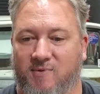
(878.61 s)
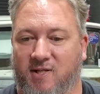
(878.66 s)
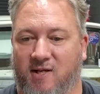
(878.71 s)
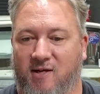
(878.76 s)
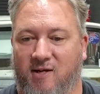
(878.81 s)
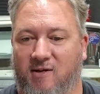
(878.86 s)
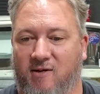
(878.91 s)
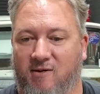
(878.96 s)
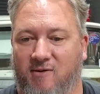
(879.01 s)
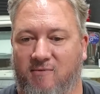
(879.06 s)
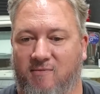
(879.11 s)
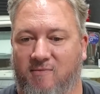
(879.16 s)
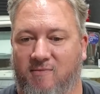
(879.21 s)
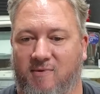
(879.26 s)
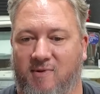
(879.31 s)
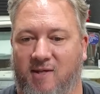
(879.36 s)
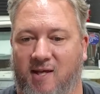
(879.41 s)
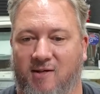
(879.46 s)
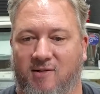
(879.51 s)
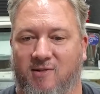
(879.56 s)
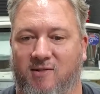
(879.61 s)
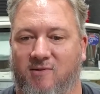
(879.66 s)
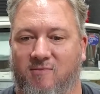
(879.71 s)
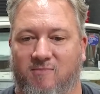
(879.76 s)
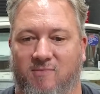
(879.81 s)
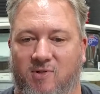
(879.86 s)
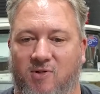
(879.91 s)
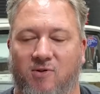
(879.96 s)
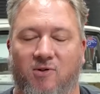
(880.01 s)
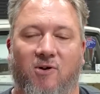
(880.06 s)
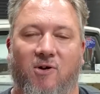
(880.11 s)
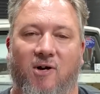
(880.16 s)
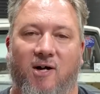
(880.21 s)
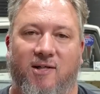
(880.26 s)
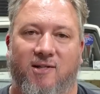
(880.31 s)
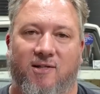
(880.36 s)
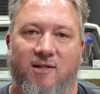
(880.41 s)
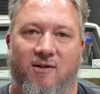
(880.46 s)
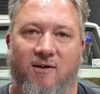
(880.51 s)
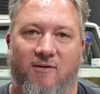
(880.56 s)
So those are two
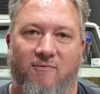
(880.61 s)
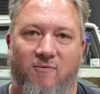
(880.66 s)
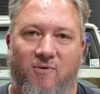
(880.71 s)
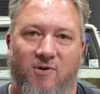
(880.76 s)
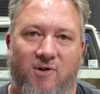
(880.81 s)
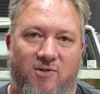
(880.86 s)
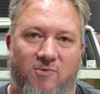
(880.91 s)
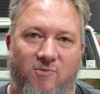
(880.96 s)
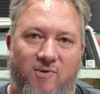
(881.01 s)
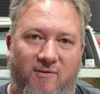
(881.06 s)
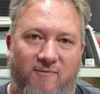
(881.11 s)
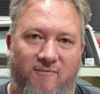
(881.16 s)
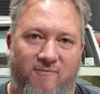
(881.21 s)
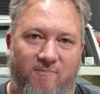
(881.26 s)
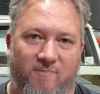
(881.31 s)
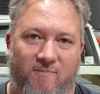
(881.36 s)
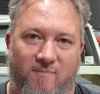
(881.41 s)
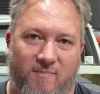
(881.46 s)
guys that I've worked with